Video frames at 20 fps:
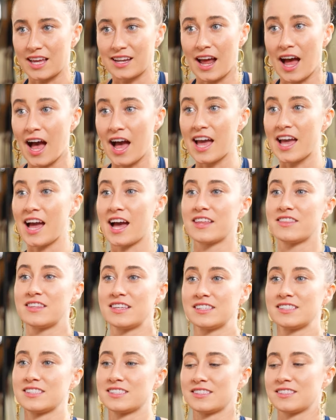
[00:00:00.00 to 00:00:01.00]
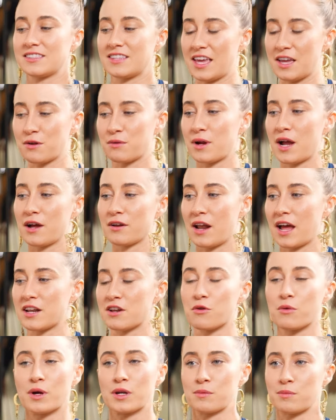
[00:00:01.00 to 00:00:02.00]
And I had this thing around, I
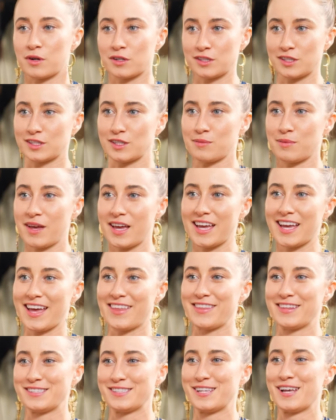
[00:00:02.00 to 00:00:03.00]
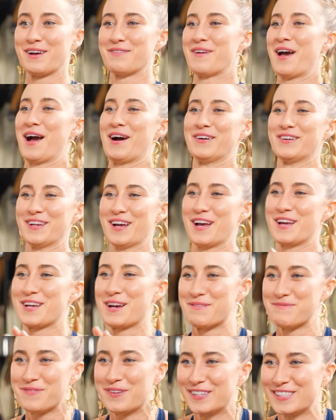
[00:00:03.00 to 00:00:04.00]
don't want to participate. And then somehow I
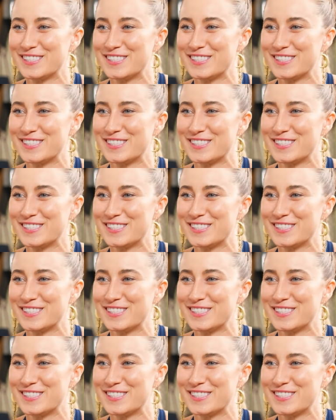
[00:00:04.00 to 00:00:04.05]
got